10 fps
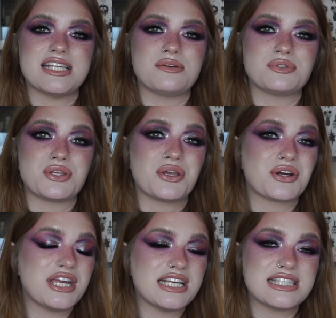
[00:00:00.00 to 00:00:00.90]
I was
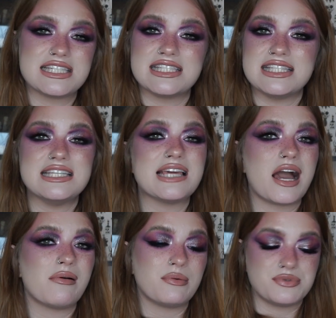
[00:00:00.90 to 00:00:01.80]
curious to see
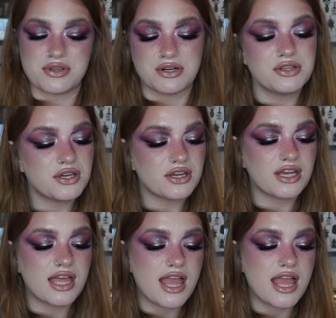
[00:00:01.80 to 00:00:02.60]
how it was going to look